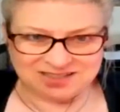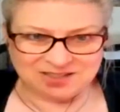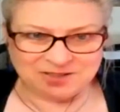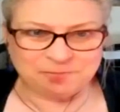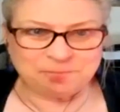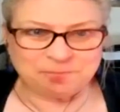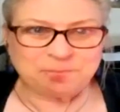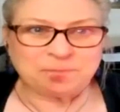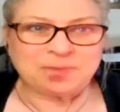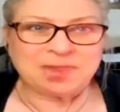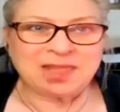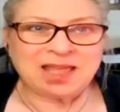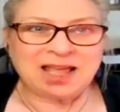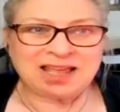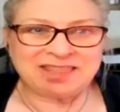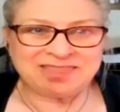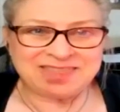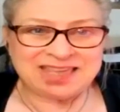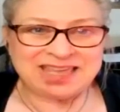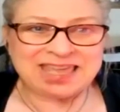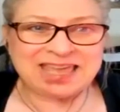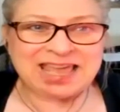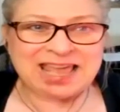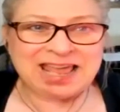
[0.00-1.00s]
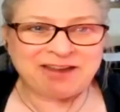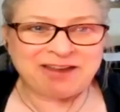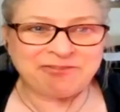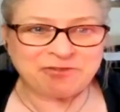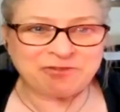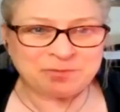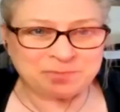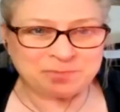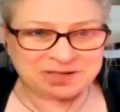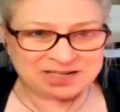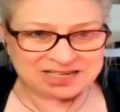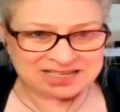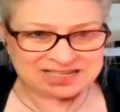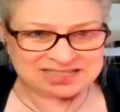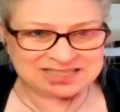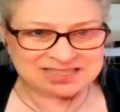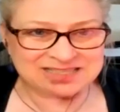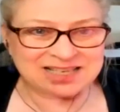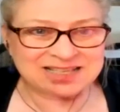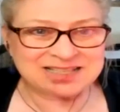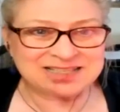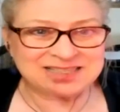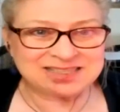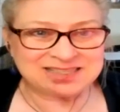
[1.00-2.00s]
that's interesting. I think a lot everybody of times,
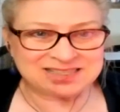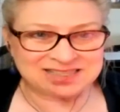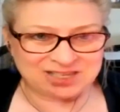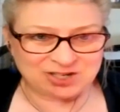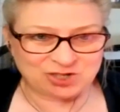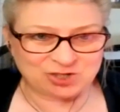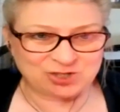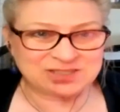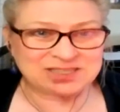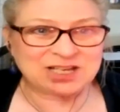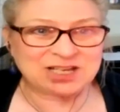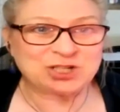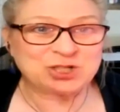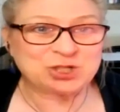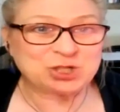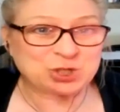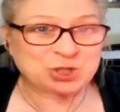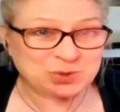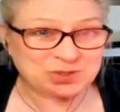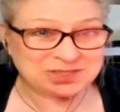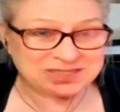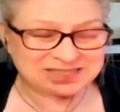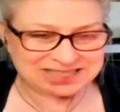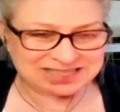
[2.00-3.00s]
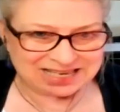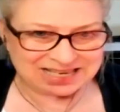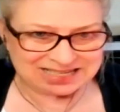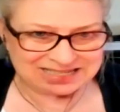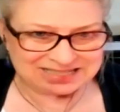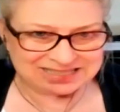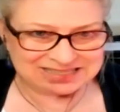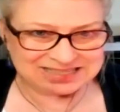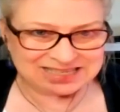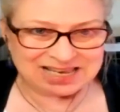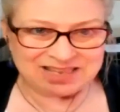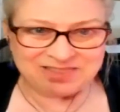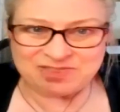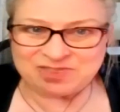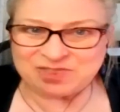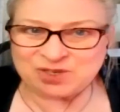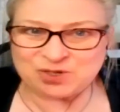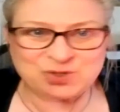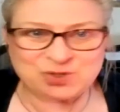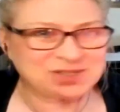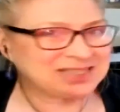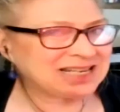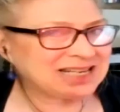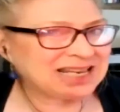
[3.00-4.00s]
sends theirs on Tuesdays, and
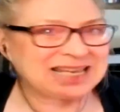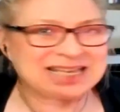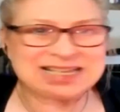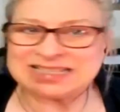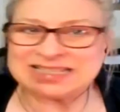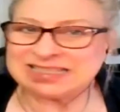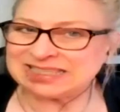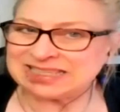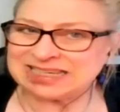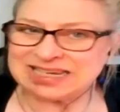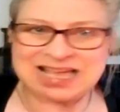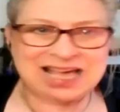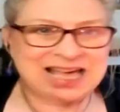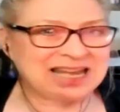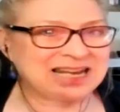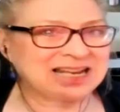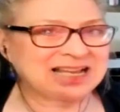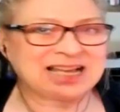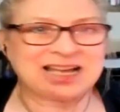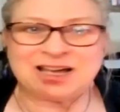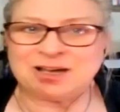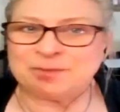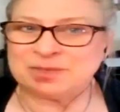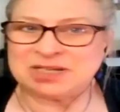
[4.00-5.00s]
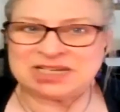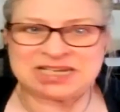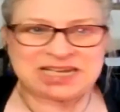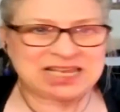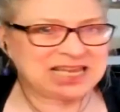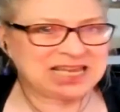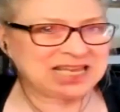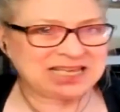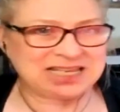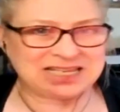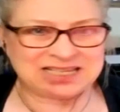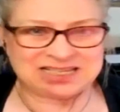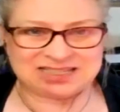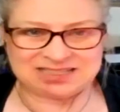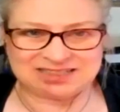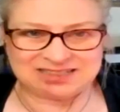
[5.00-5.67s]
Thursday yeah. is not a common day.